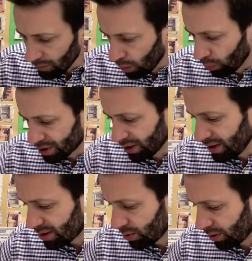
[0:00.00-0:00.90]
Which
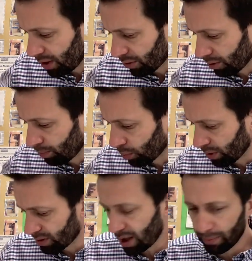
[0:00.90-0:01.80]
leads to another
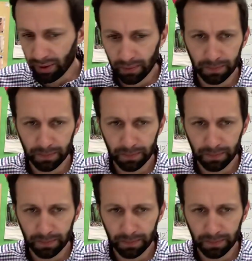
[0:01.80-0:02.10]
important topic.